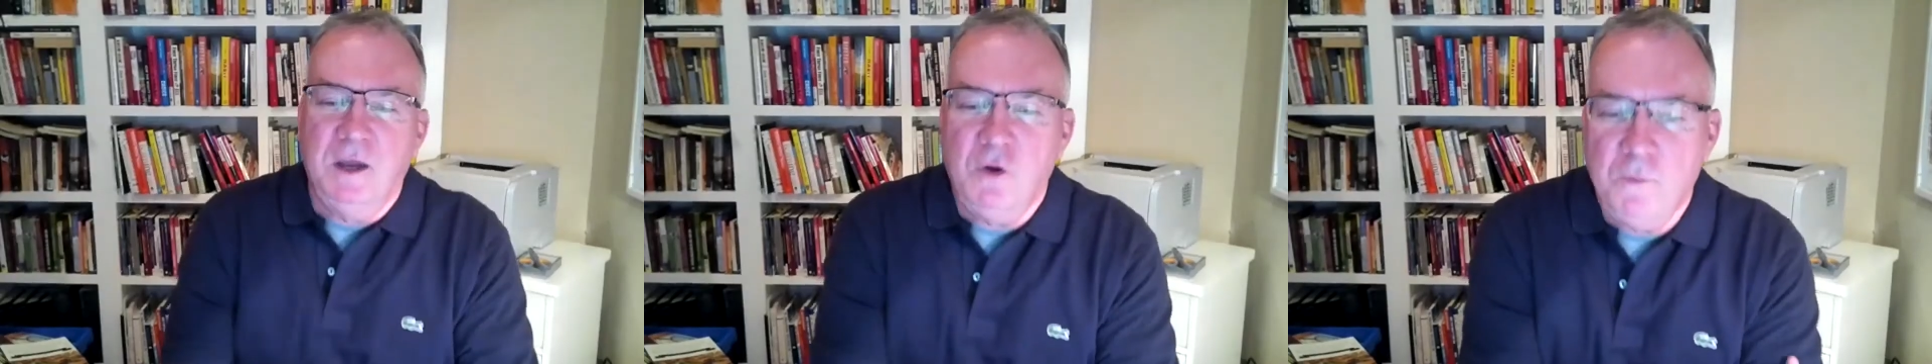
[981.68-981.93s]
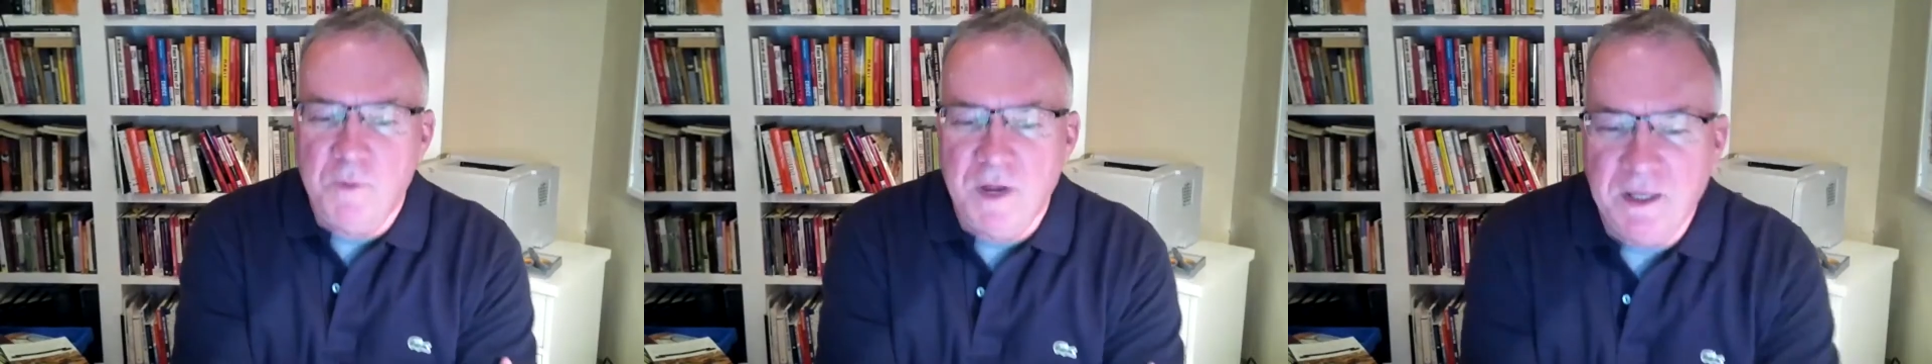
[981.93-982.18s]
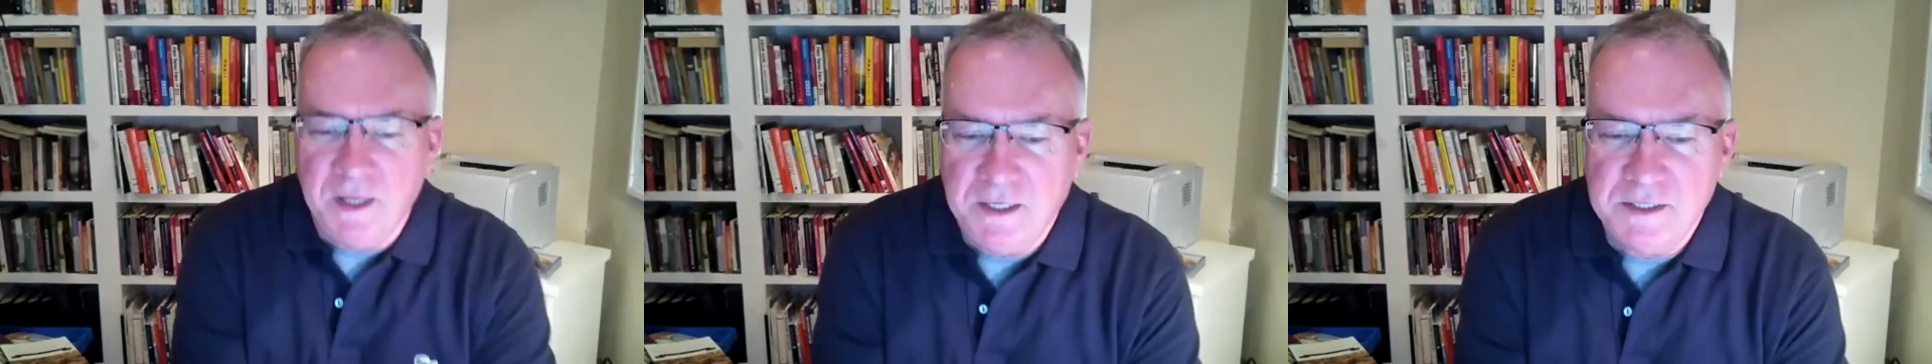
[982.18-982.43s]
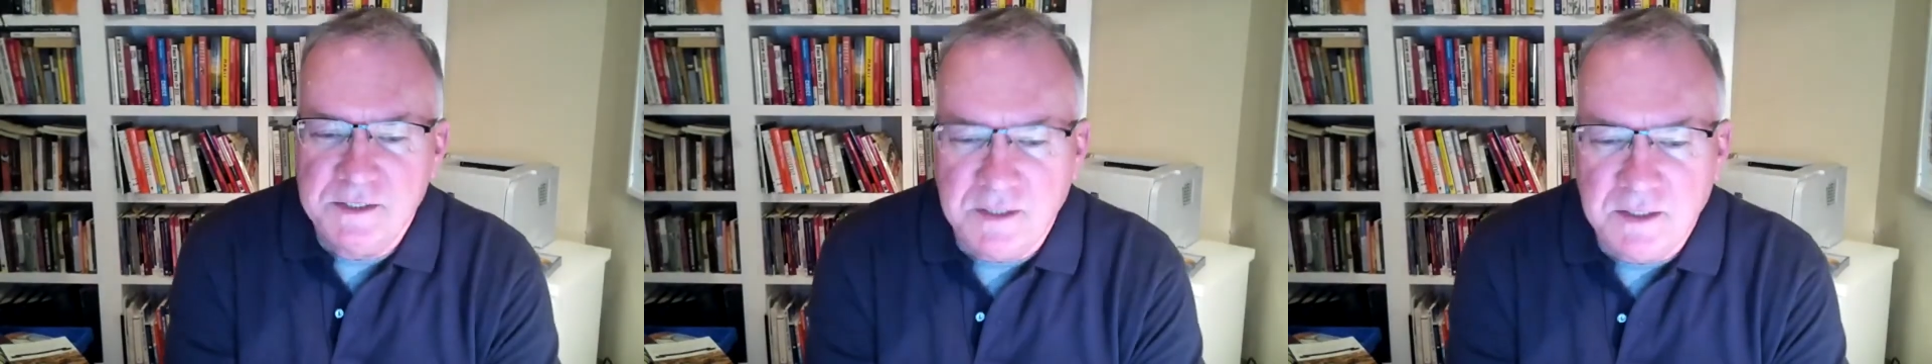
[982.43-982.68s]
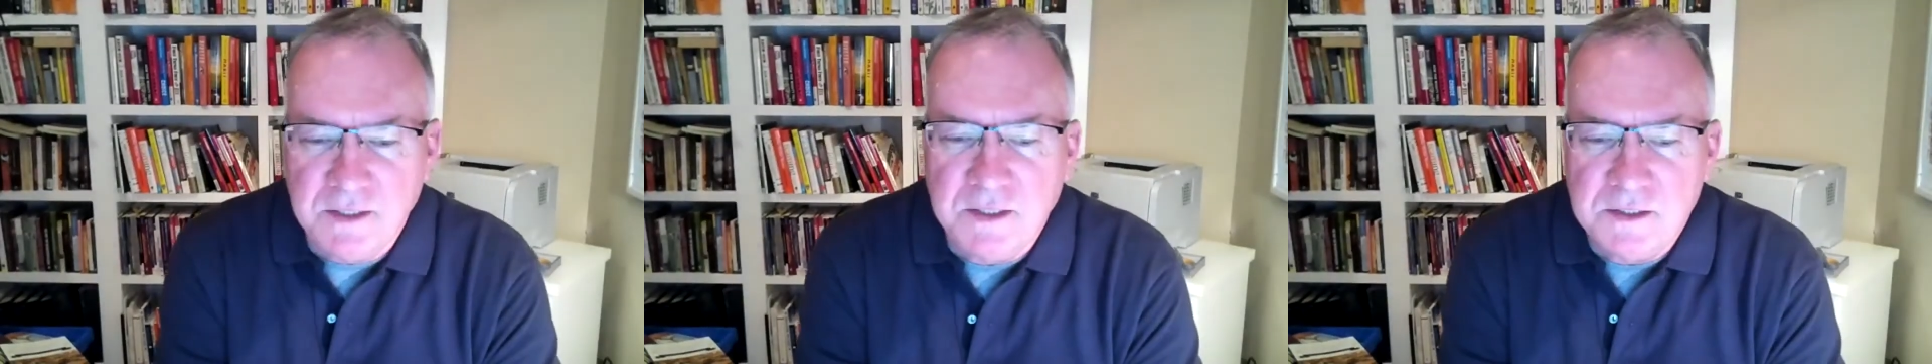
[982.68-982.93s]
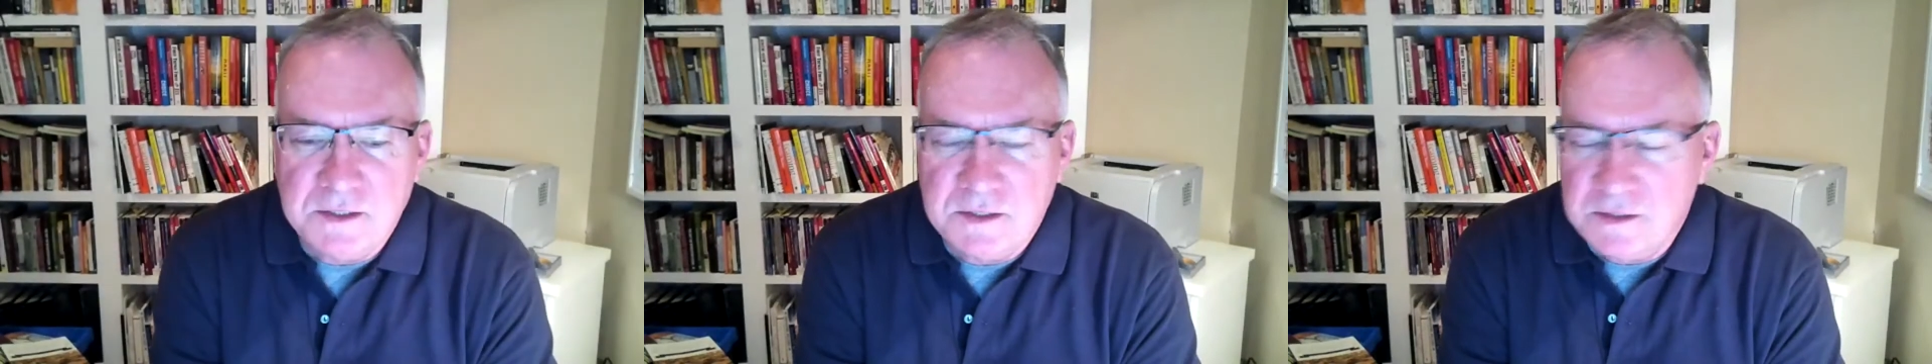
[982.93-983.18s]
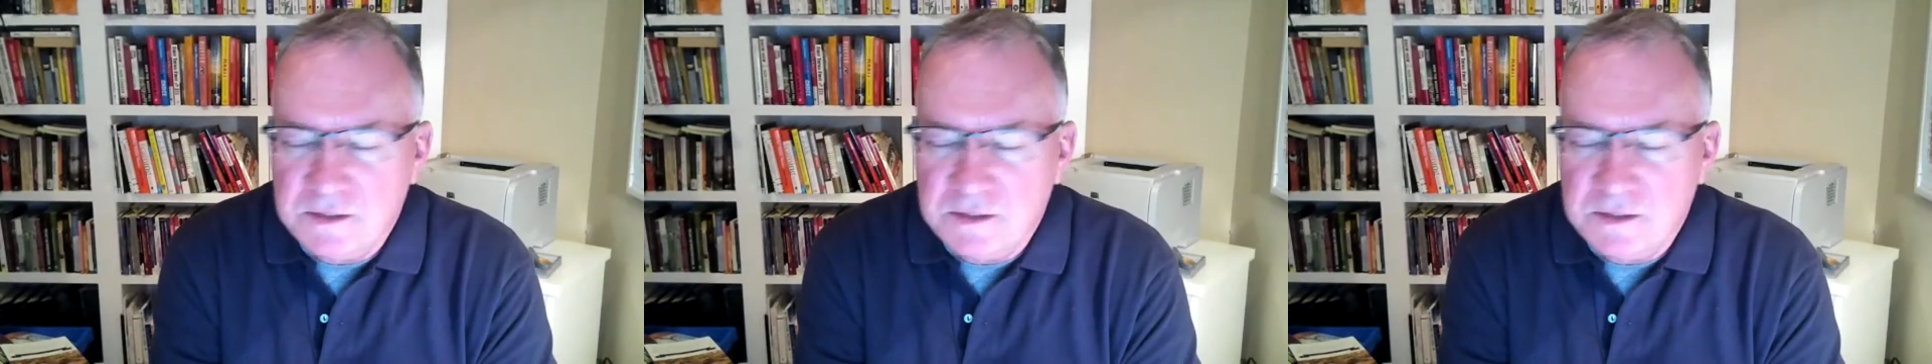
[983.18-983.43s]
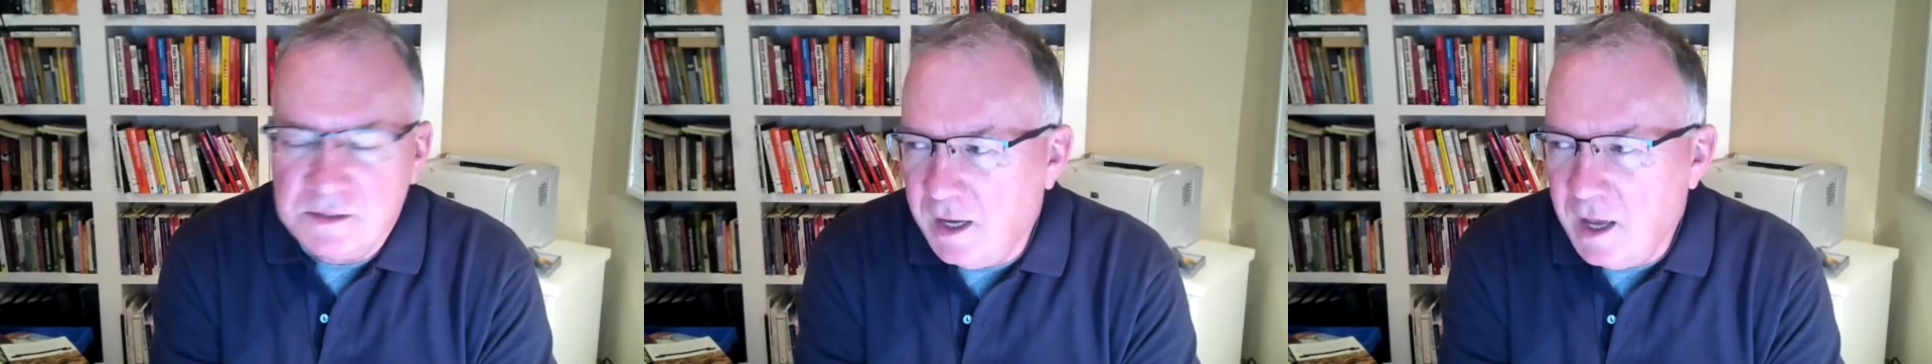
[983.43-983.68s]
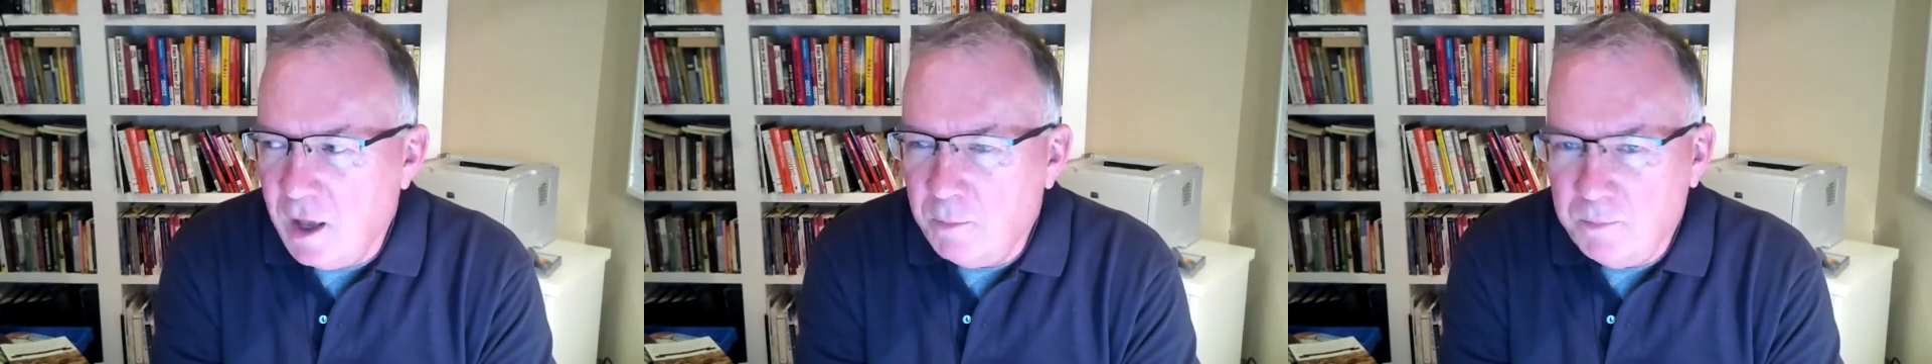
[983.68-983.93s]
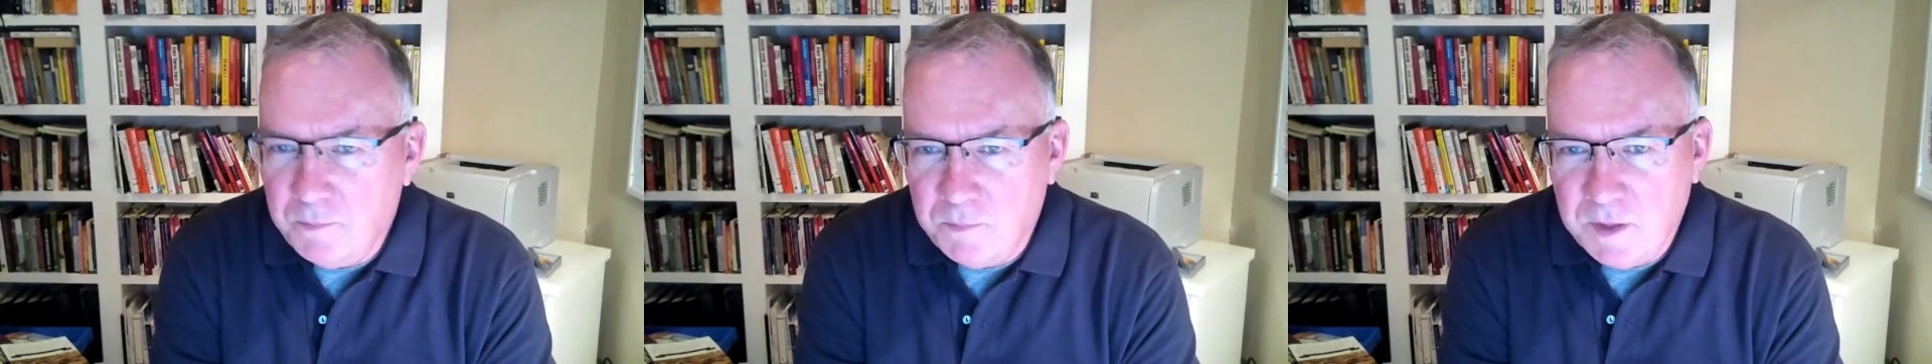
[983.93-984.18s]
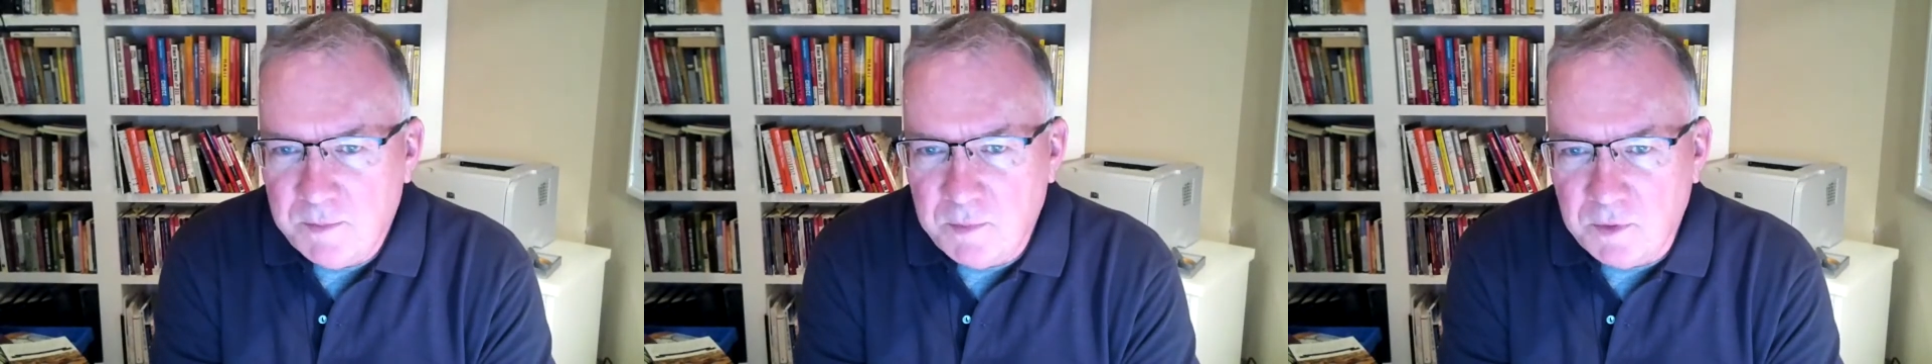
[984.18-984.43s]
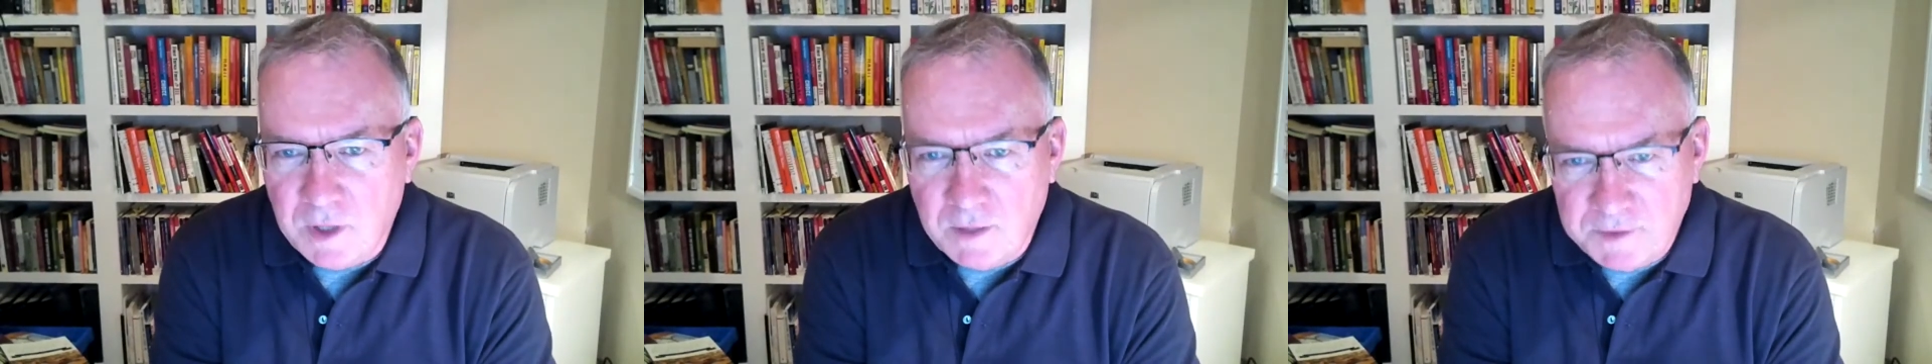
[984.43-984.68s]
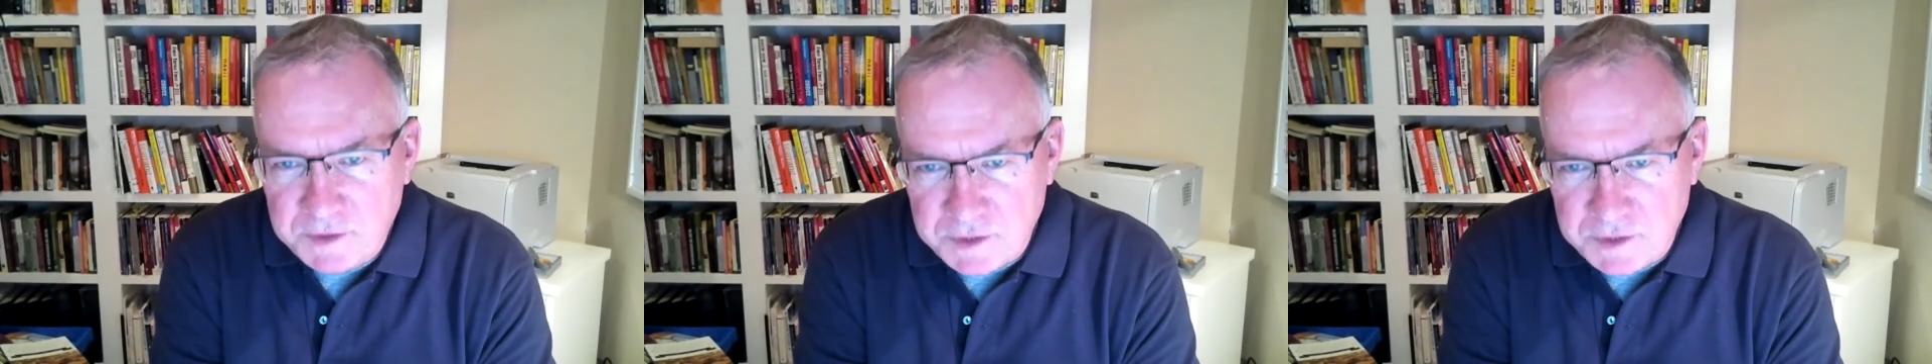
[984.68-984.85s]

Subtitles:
my legacy is I help people love each other